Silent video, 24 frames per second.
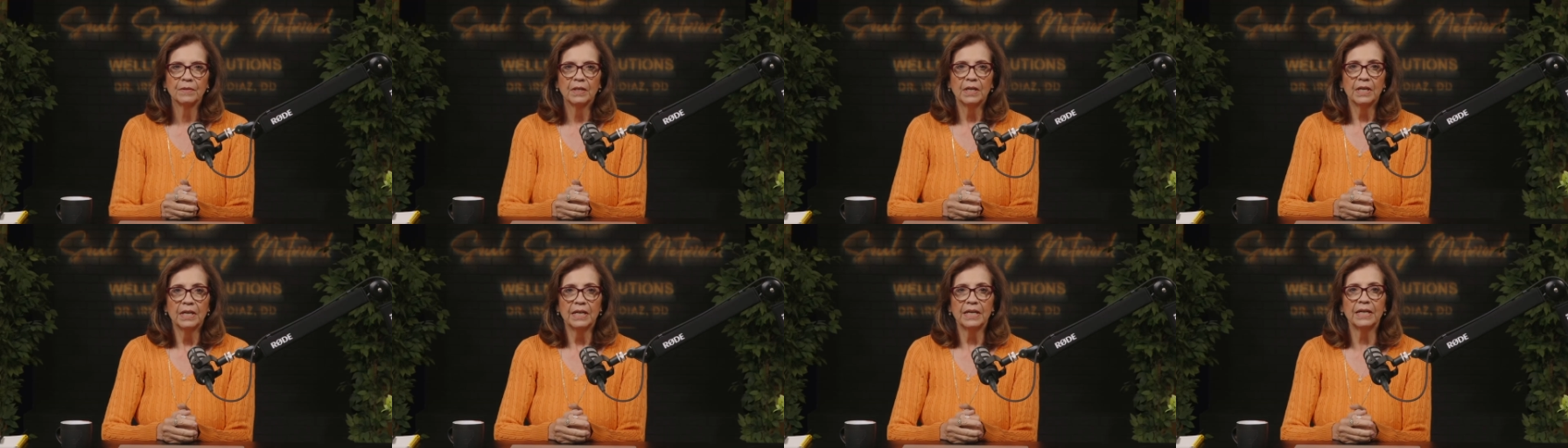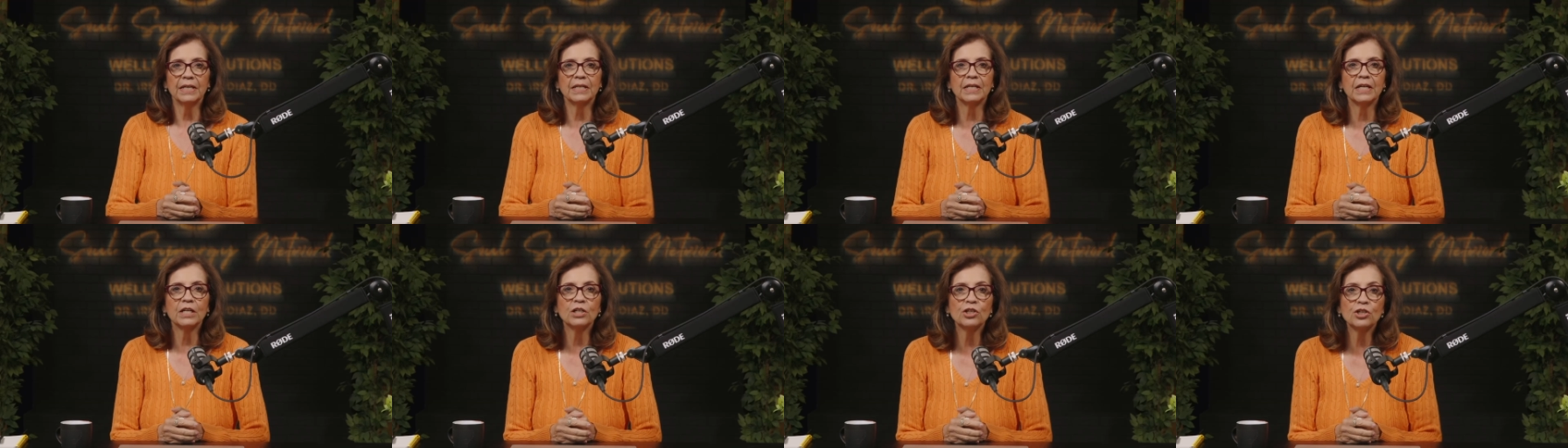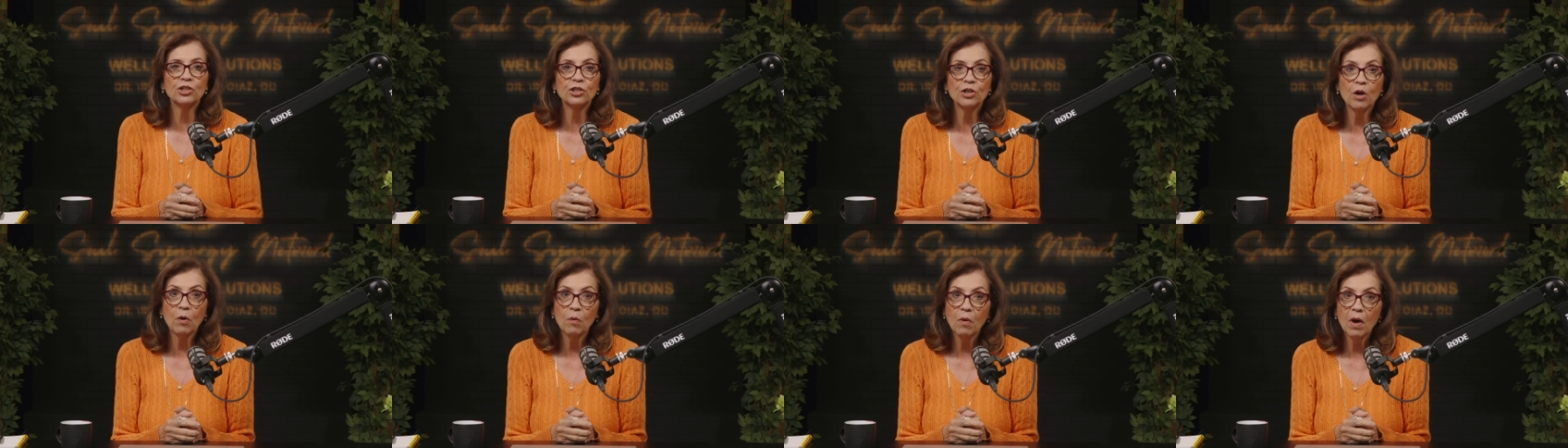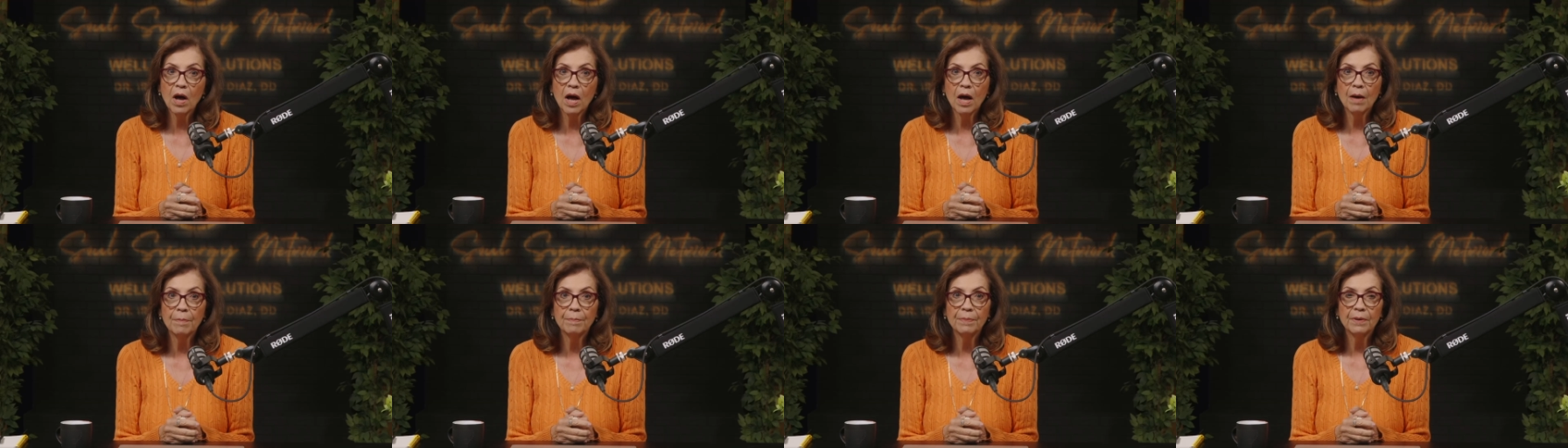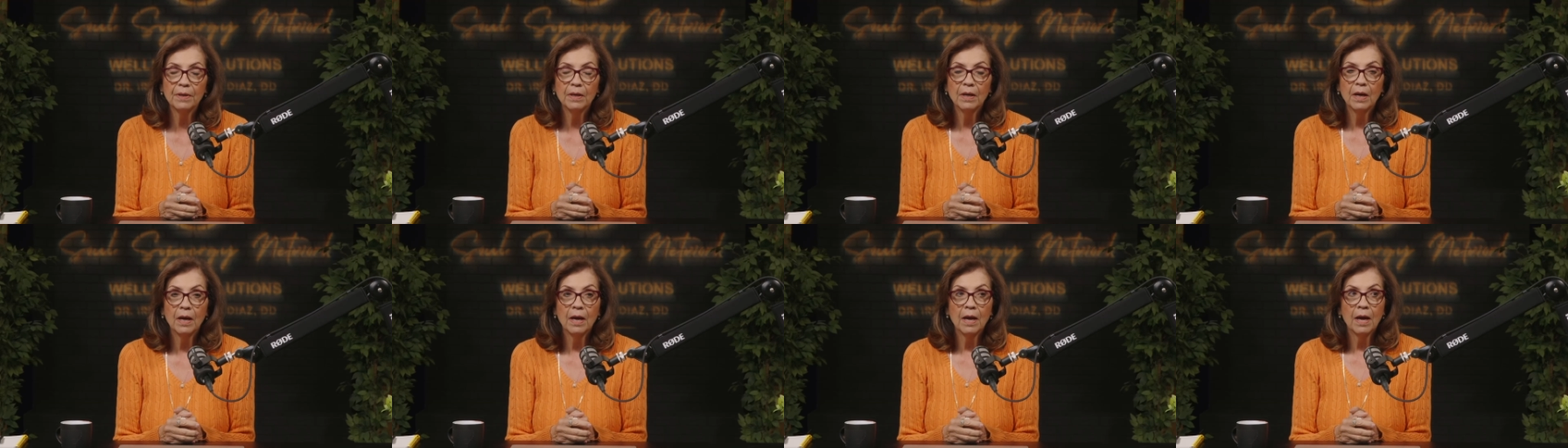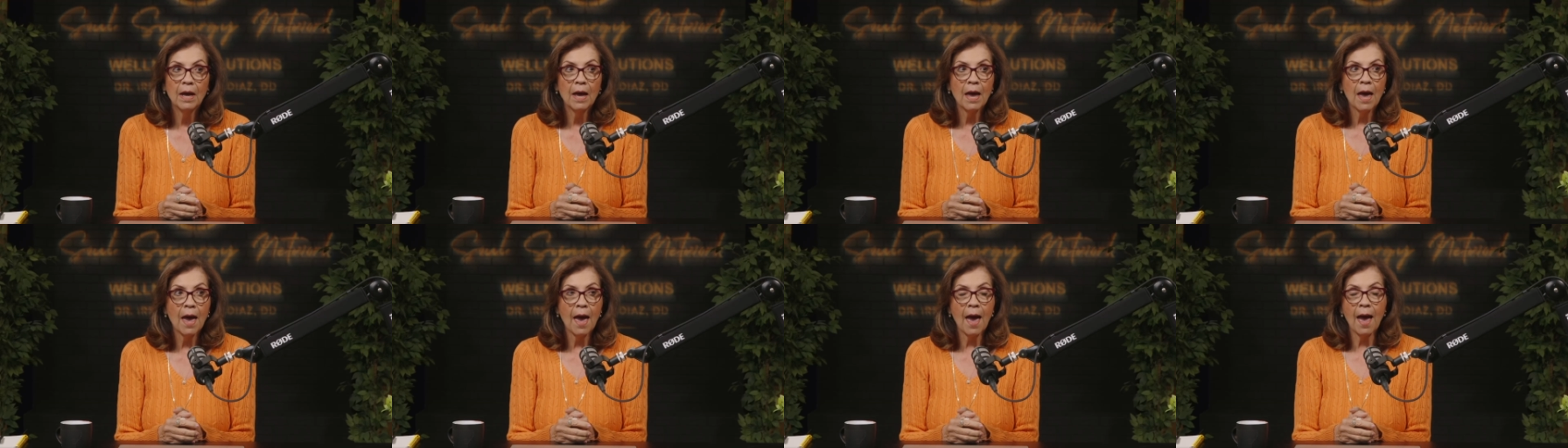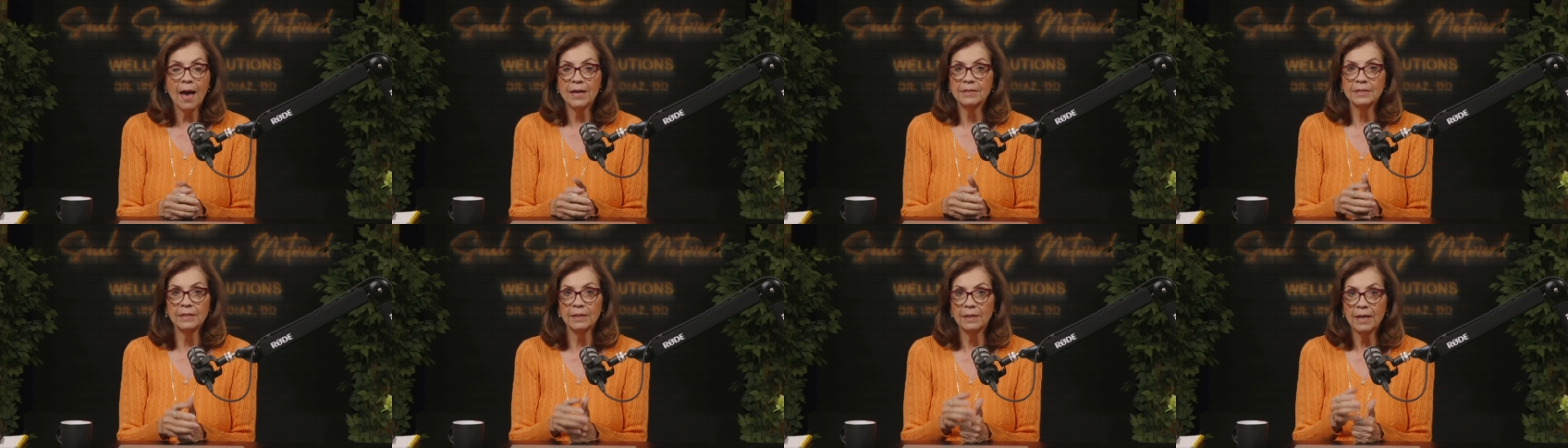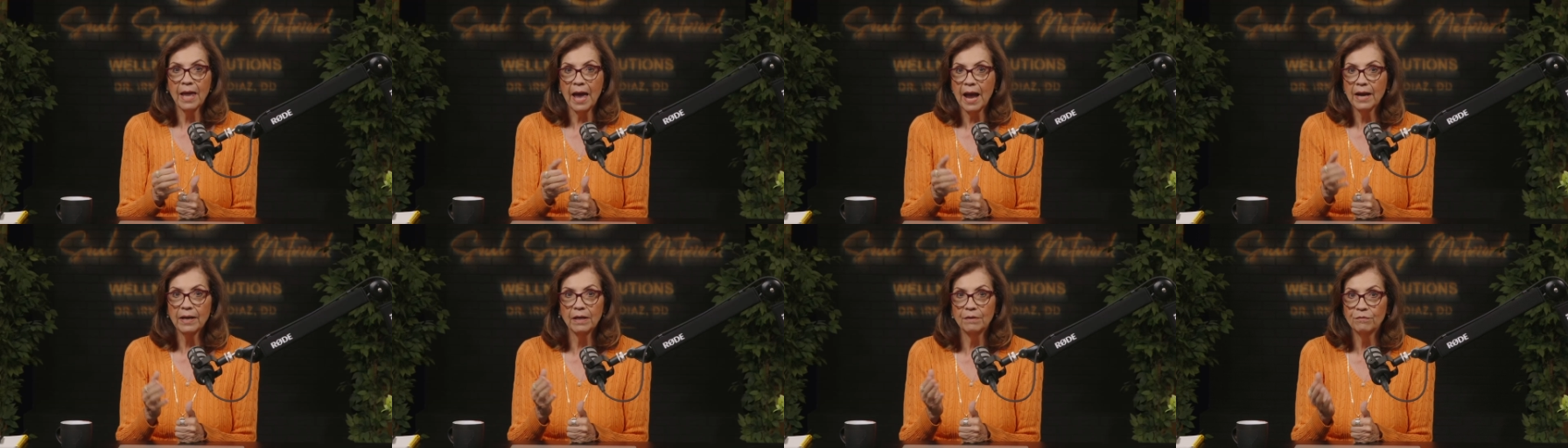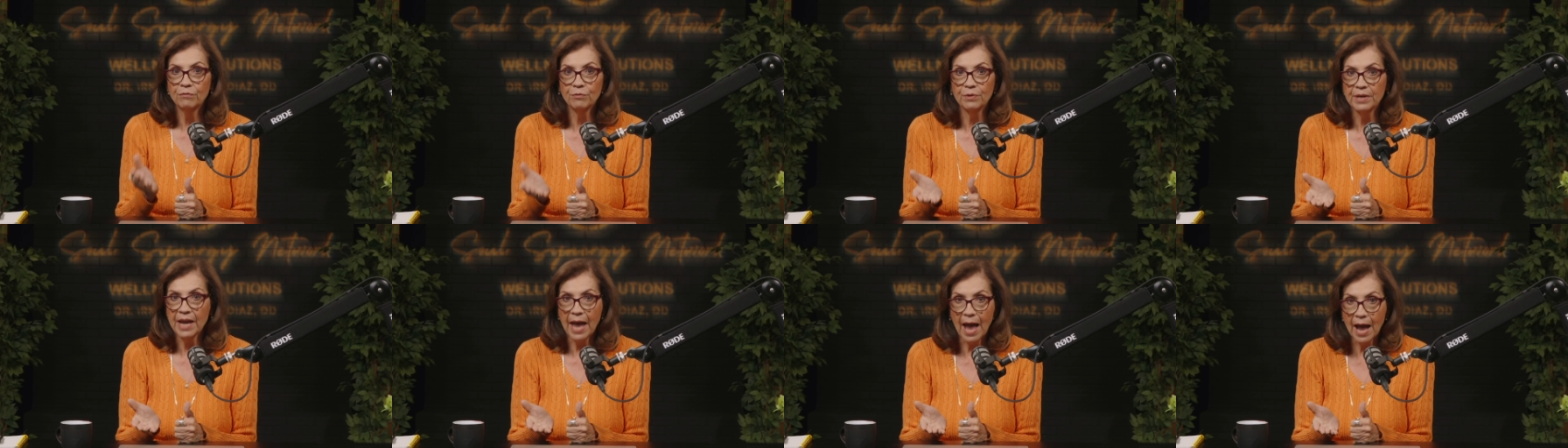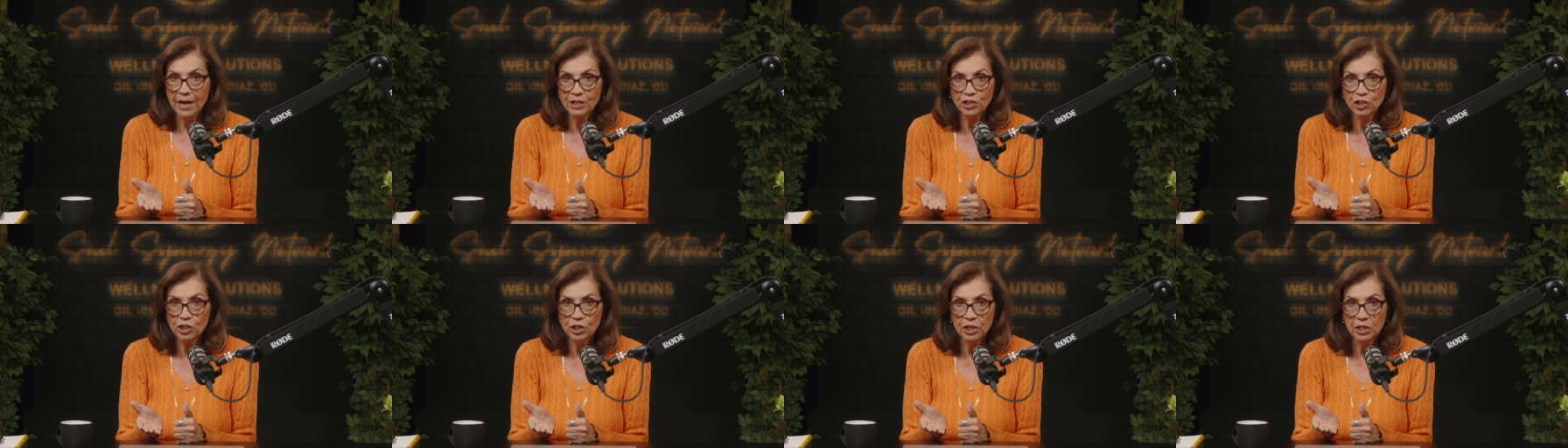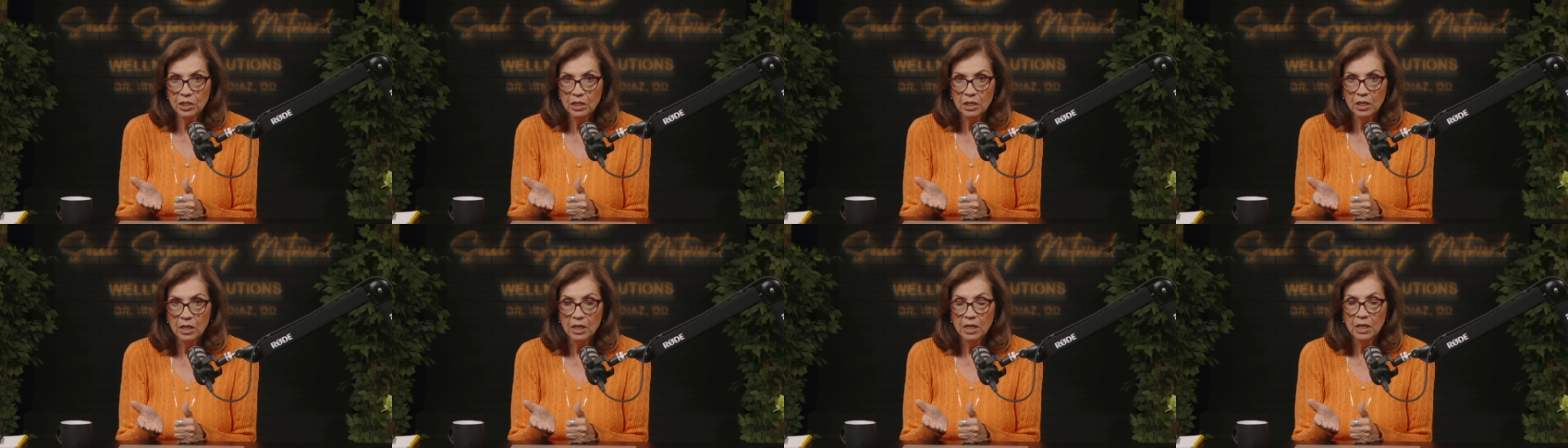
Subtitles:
It can show up as a lack of reaction,